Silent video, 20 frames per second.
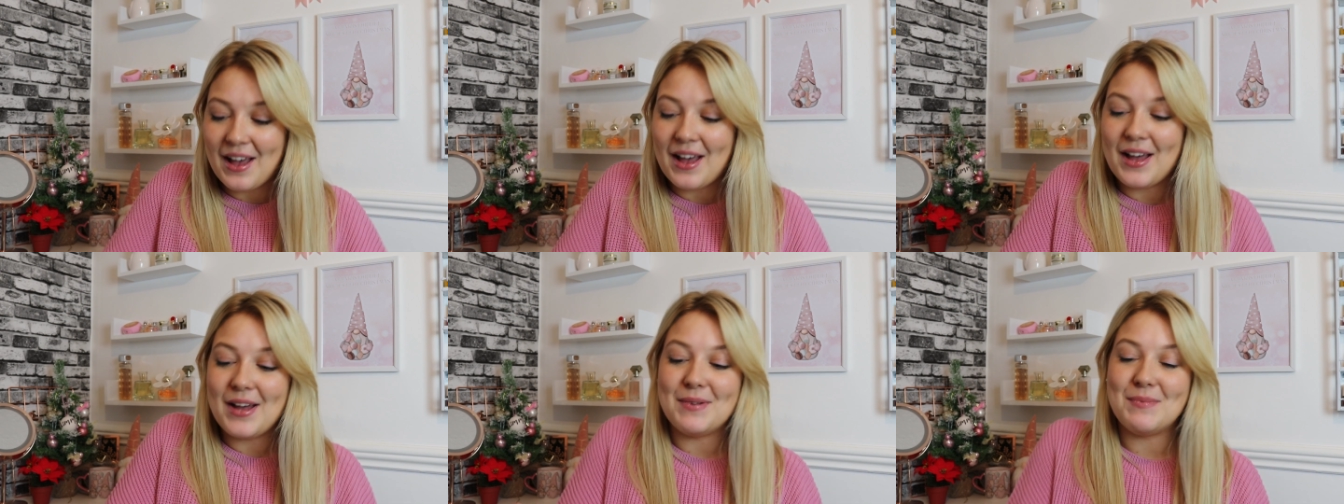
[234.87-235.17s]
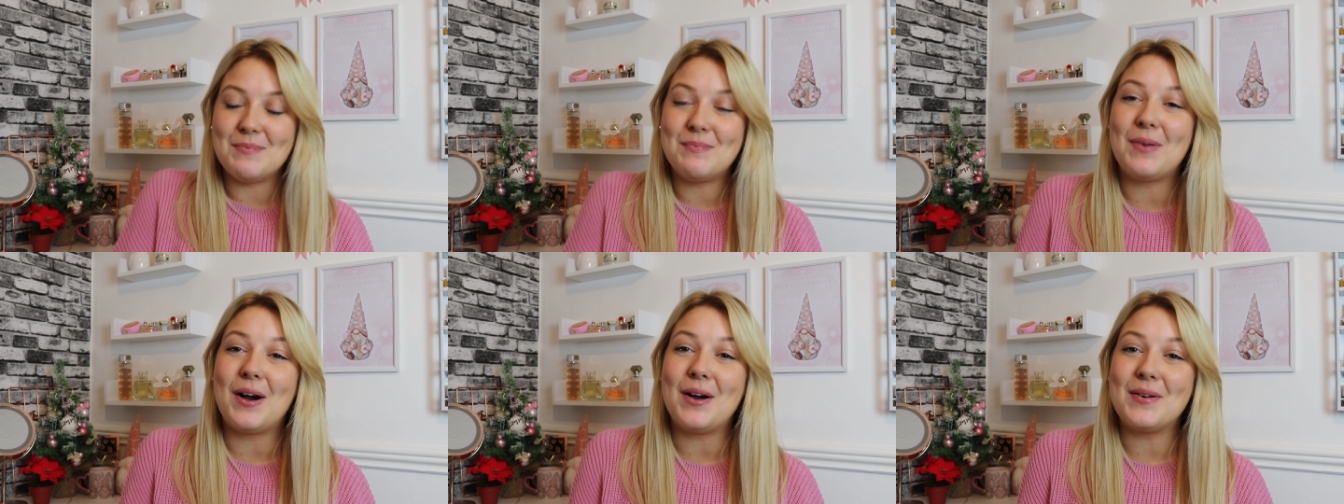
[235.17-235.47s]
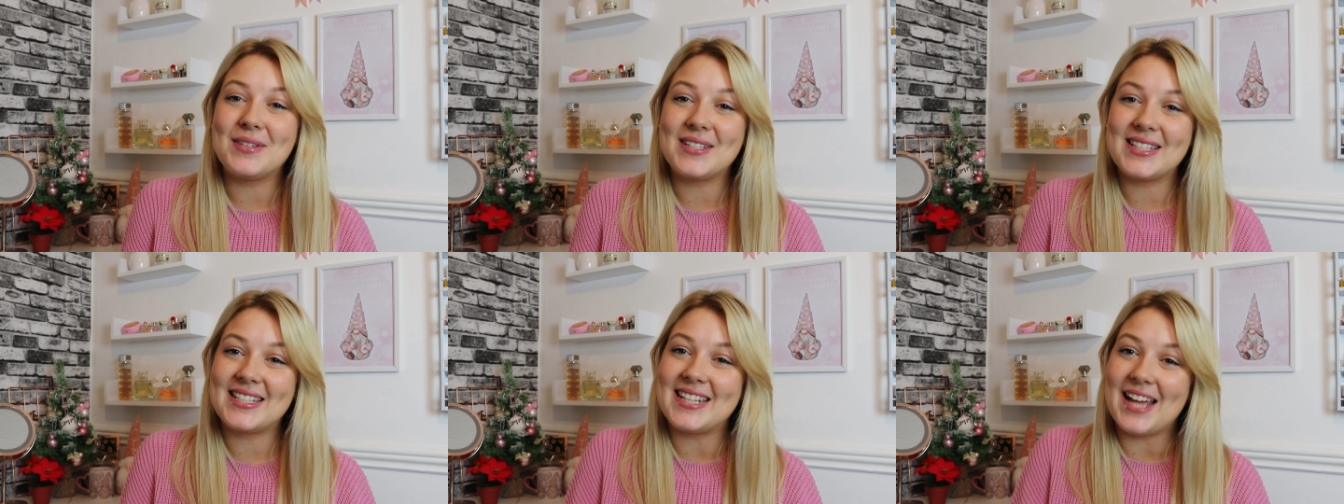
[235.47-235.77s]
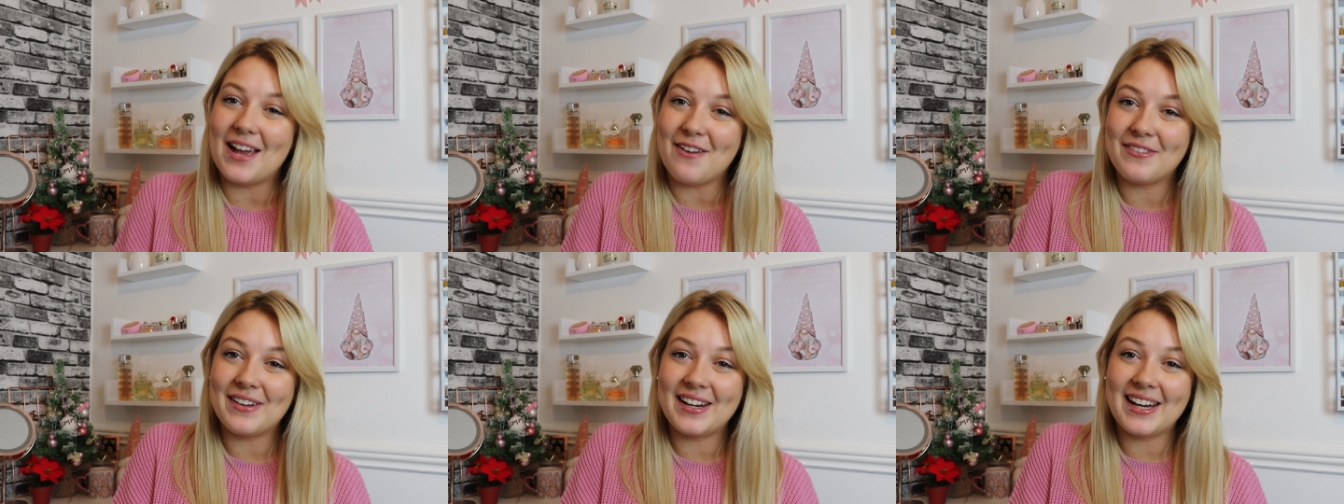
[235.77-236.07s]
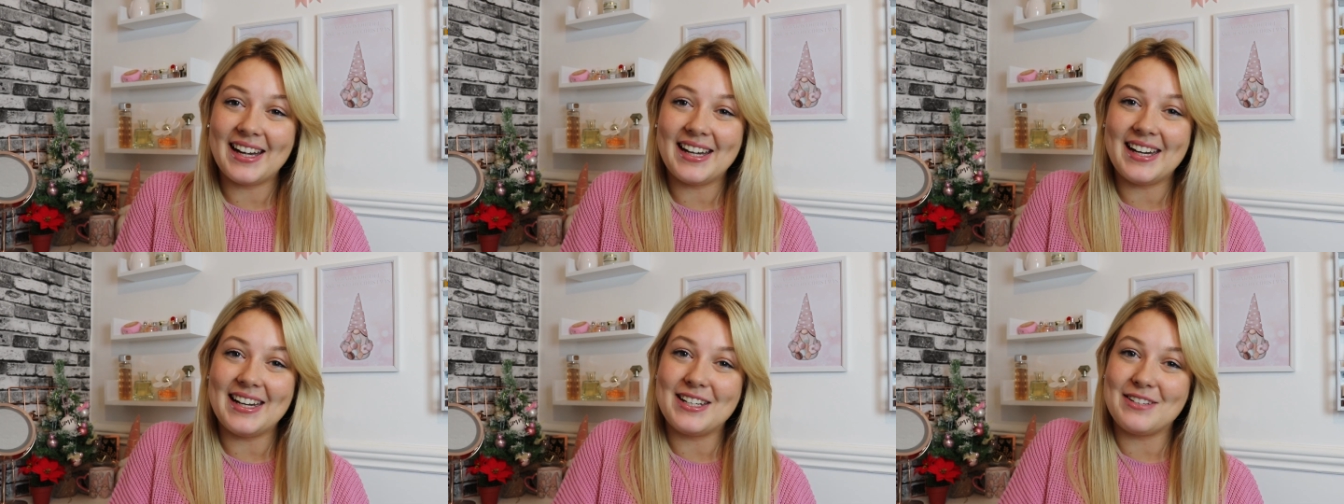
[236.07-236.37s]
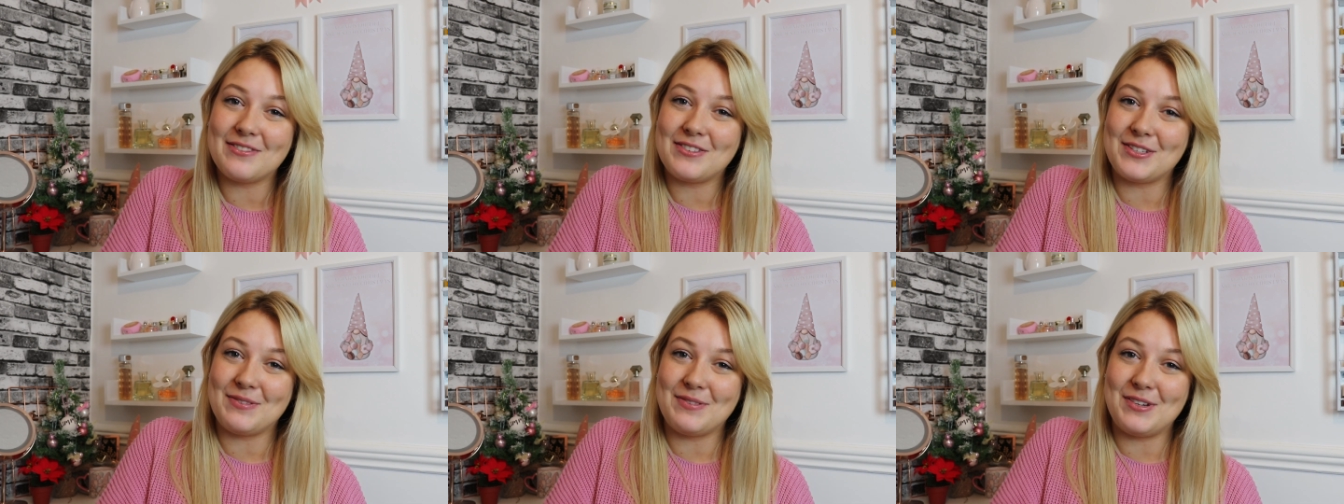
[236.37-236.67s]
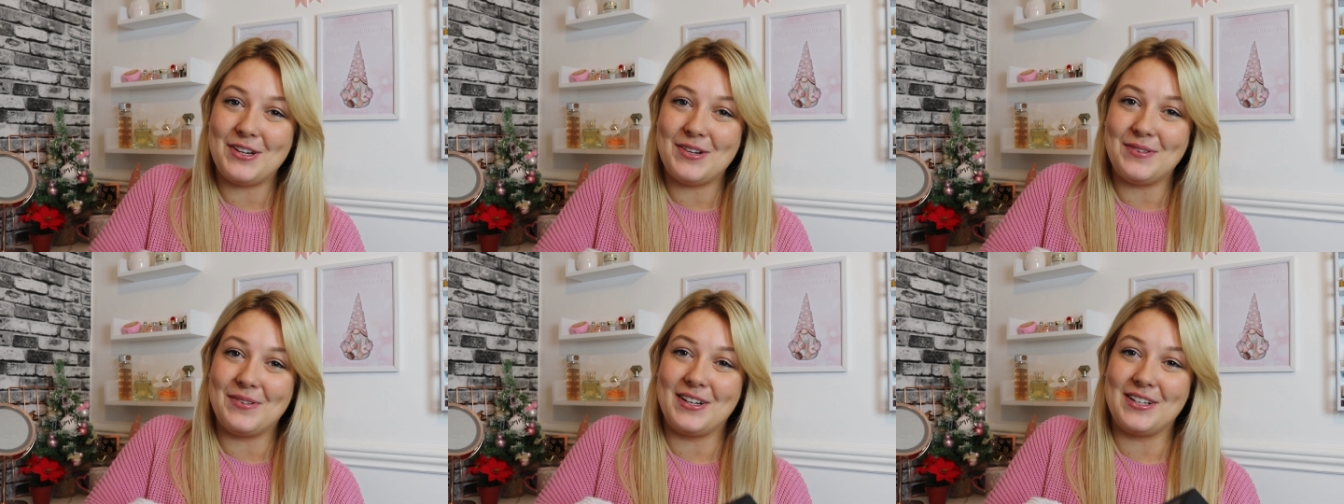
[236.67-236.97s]
But I was definitely in need of some
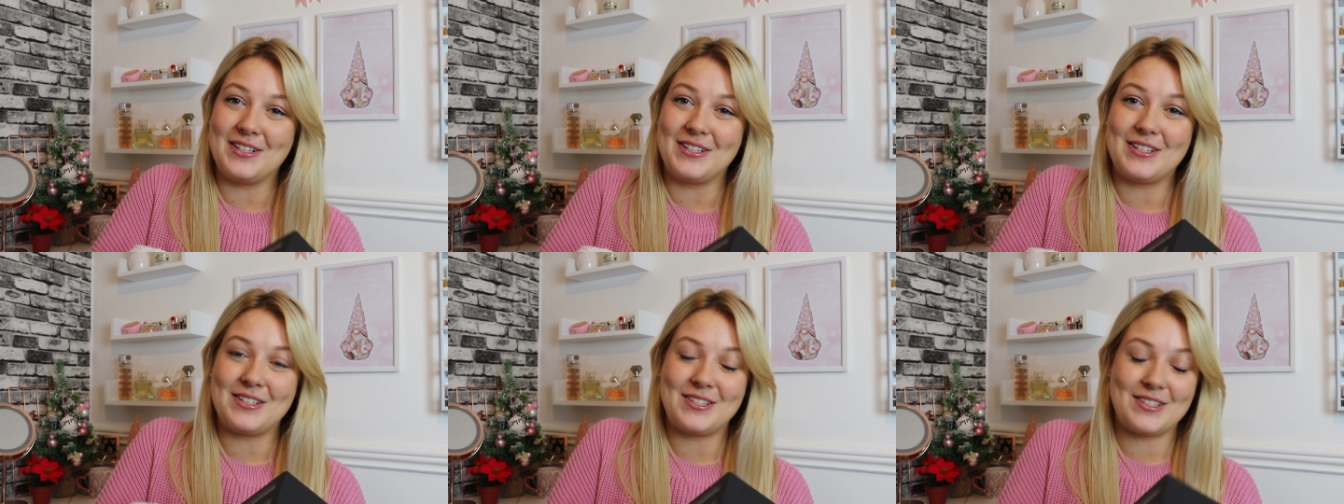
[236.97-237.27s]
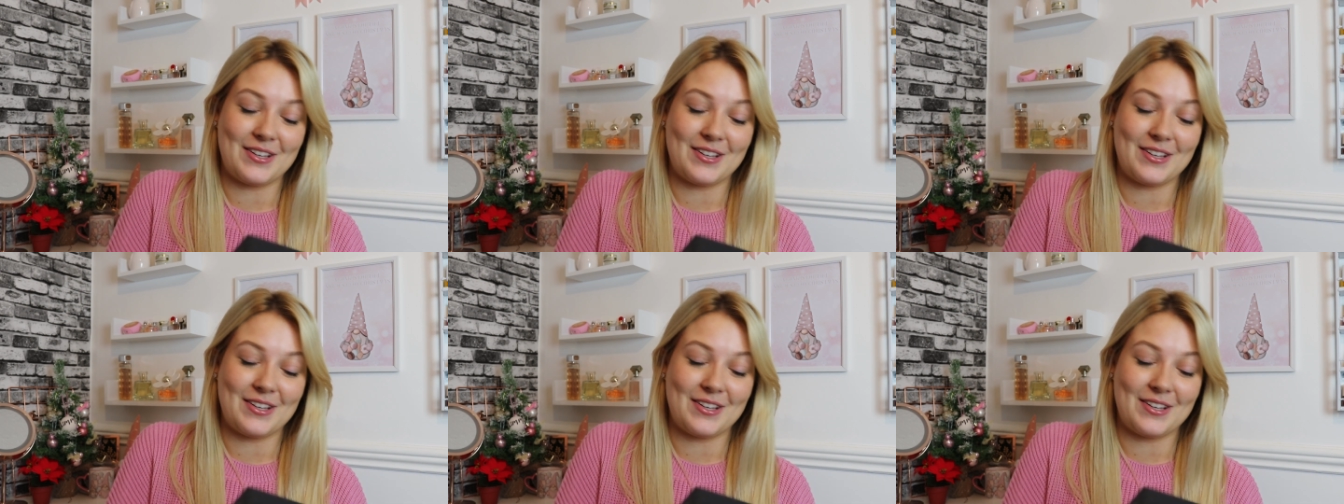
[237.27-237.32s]
new ones.